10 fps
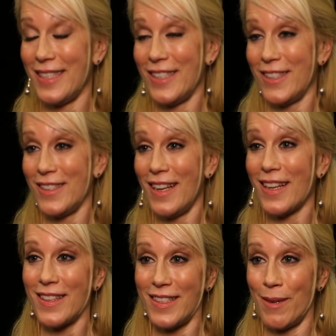here,
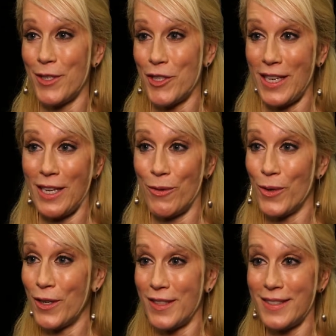like the WGA
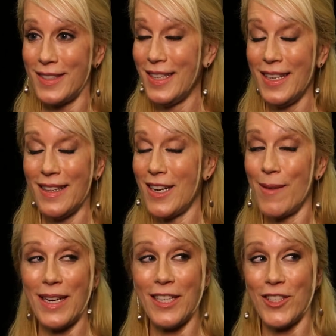Award, the
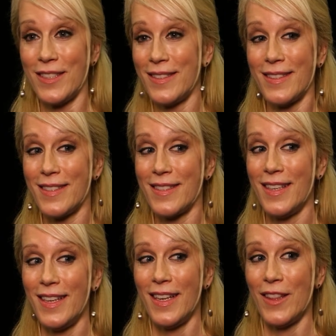nominations.
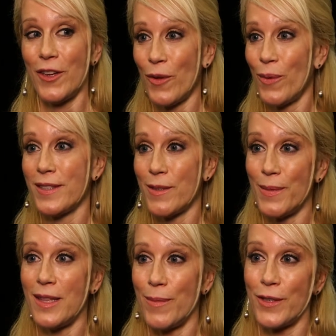They're the ones that
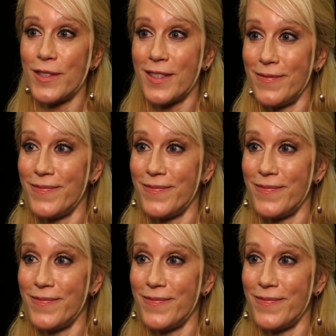mean the most.